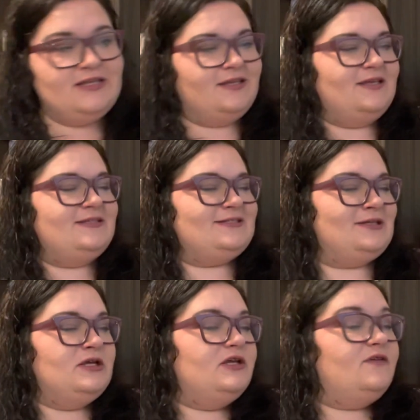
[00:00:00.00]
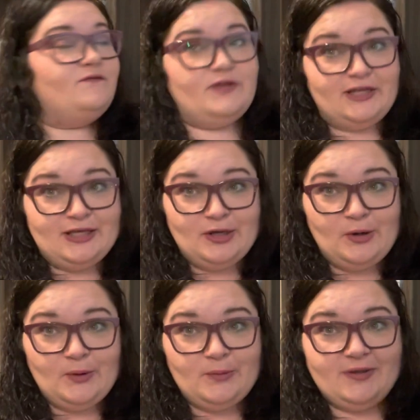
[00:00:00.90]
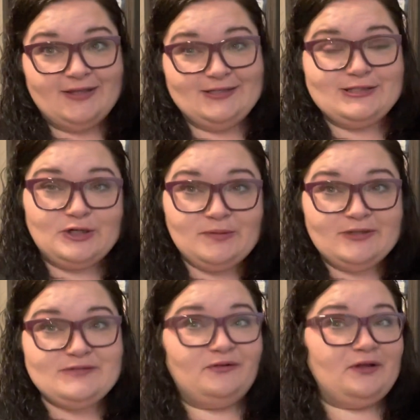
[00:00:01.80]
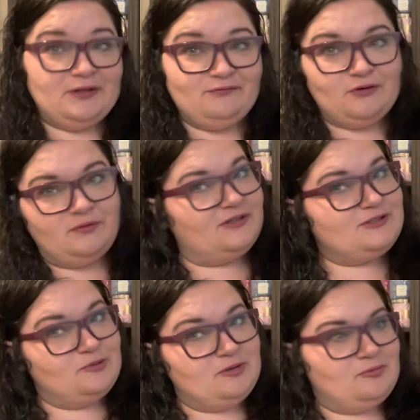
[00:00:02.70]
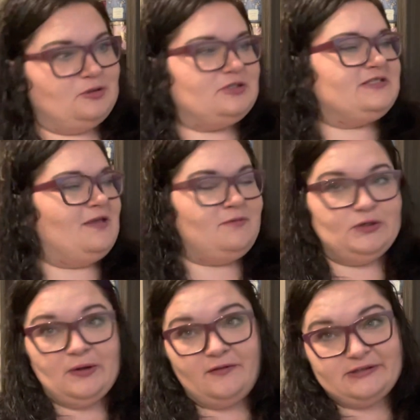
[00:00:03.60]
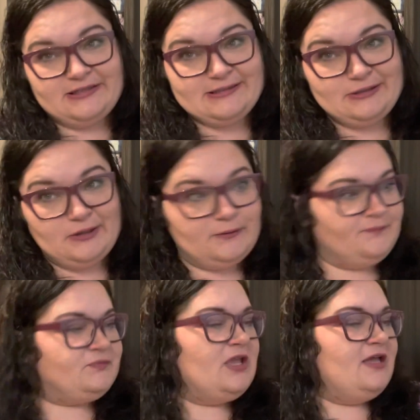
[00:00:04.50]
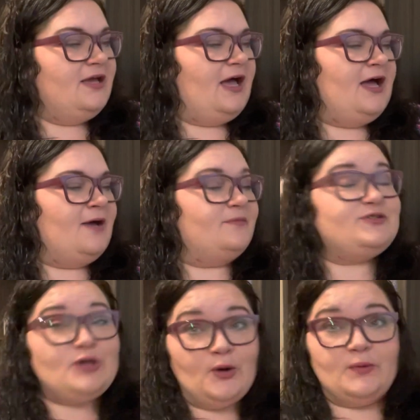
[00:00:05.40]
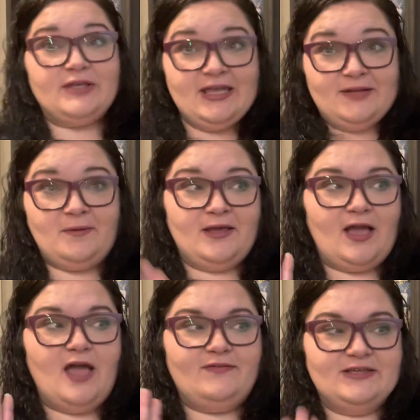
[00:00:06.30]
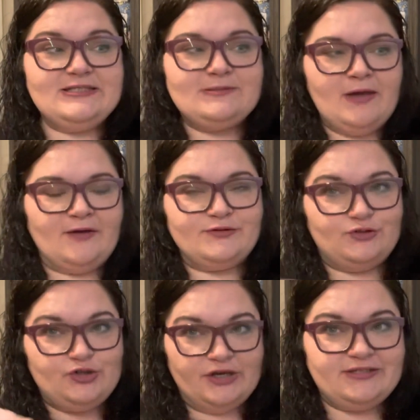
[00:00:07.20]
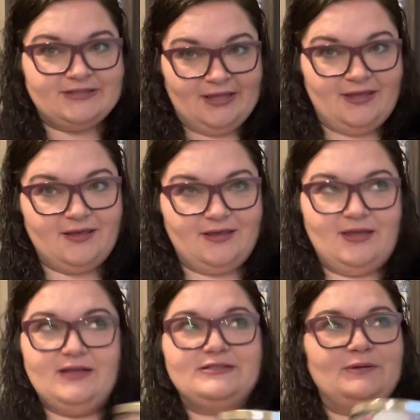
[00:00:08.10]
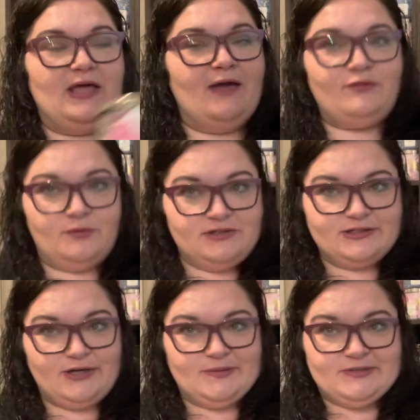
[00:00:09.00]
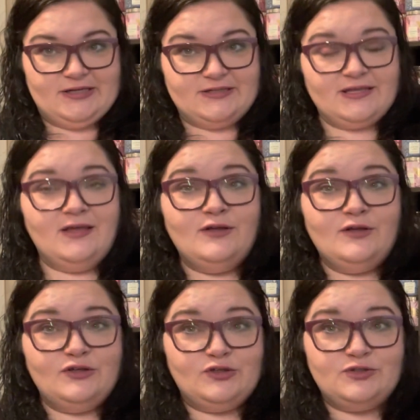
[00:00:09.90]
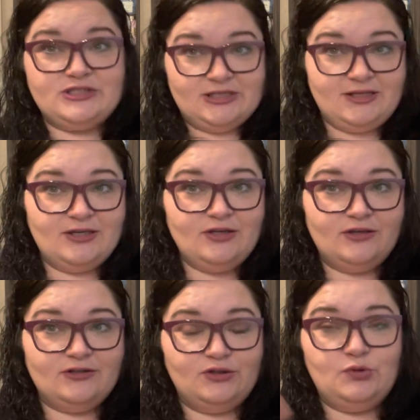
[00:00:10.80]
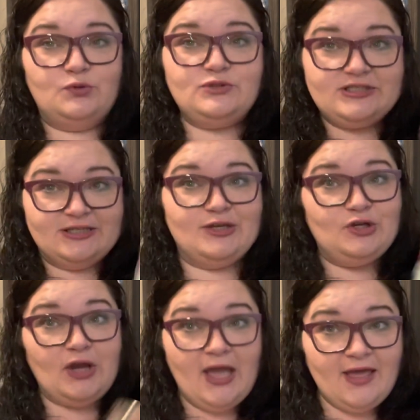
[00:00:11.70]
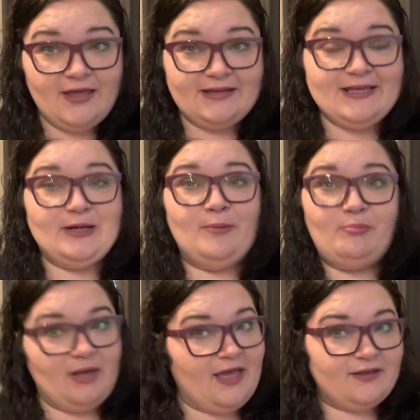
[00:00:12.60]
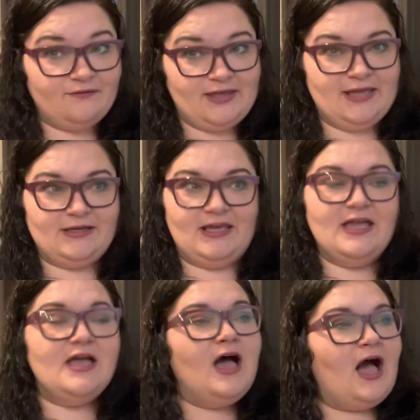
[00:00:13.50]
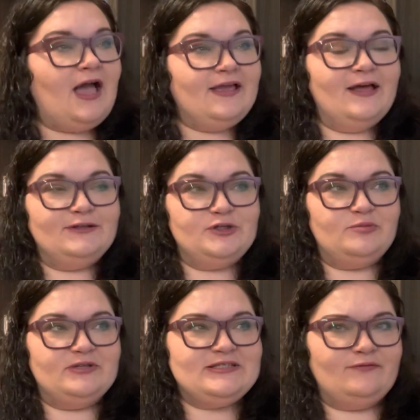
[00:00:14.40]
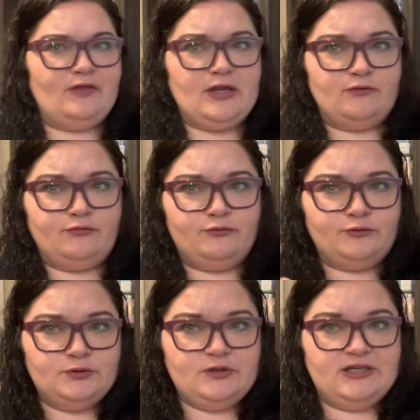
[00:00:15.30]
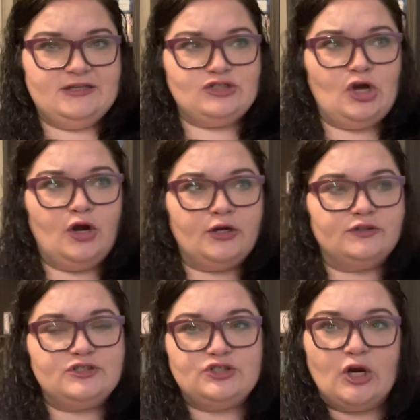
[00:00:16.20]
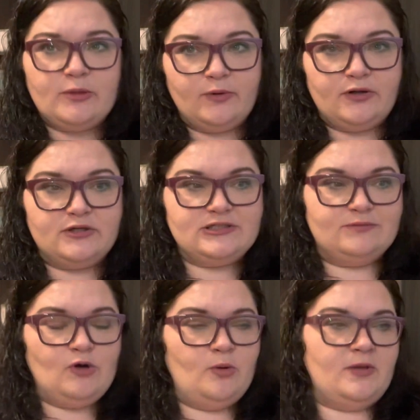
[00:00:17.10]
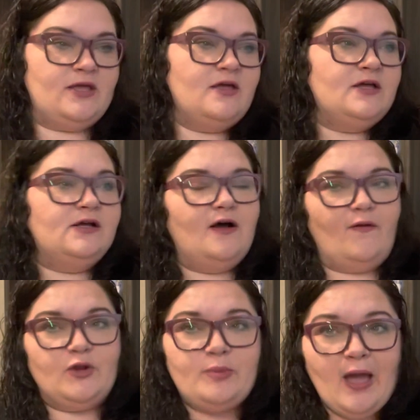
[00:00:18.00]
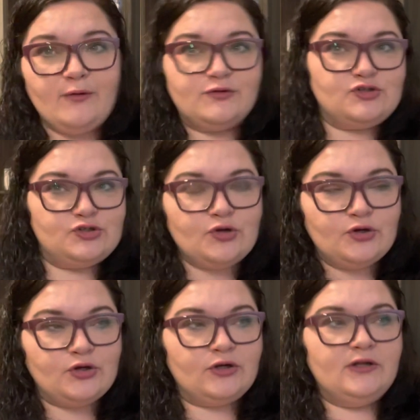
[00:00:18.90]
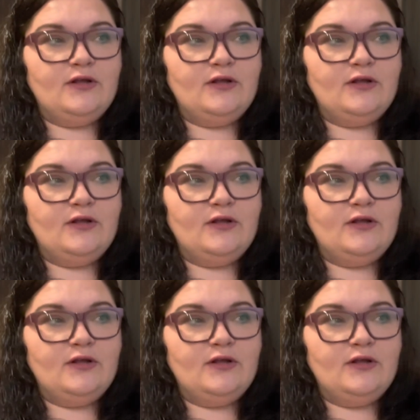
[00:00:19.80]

this video because 30 minutes before I leave for work. So people are just letting me know how the day's going to go. Um, so candy bag, this smells just like, and it's what everyone describes it as, you sticking, you sticking your head in a bag of candy. I got little bits of like a fruity, tart, starburst moment, a little powdered sugar,